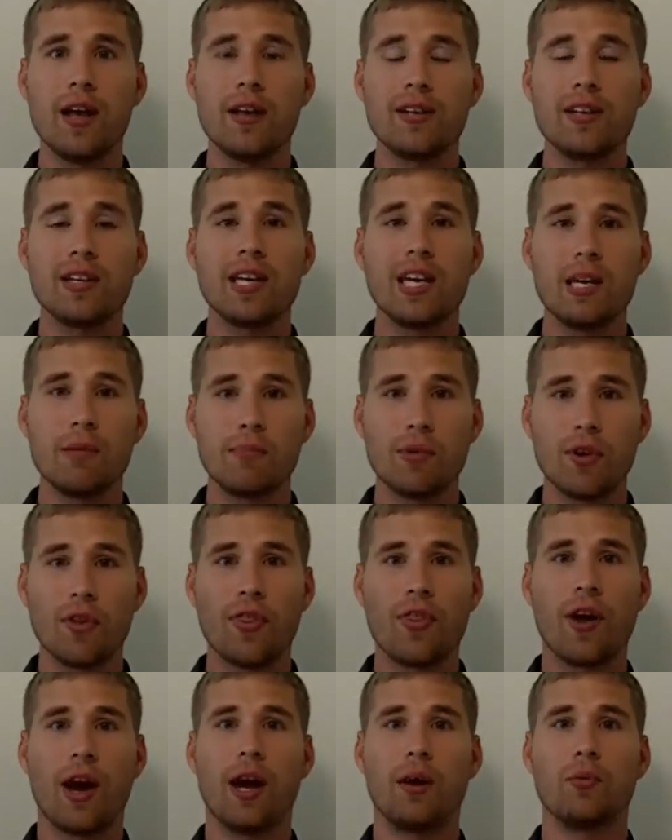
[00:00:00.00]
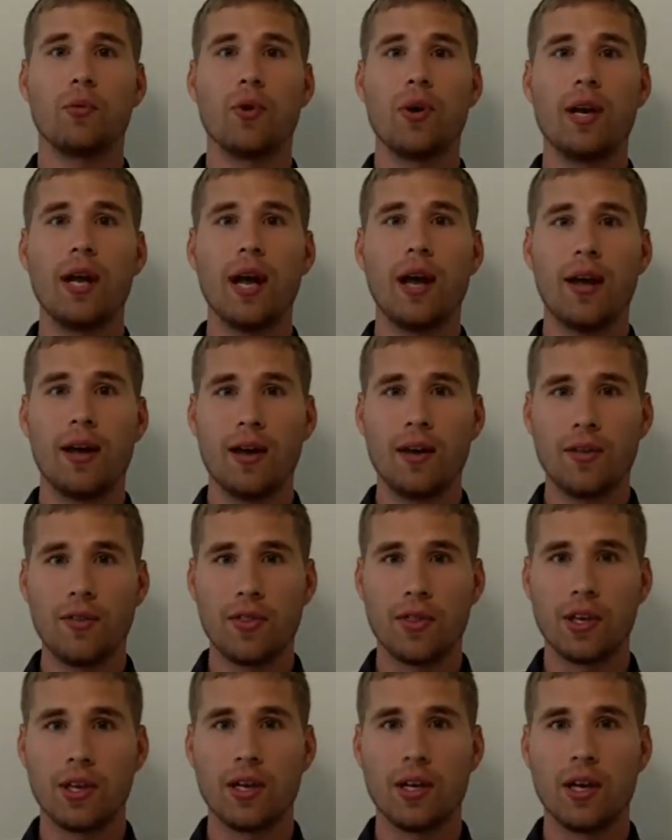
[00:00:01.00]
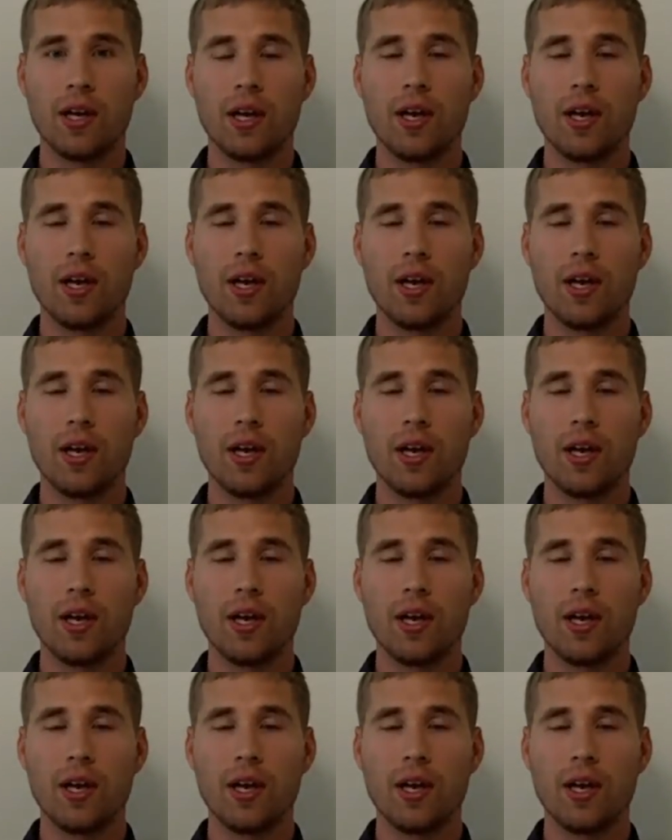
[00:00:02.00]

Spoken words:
to keep your thyroid healthy.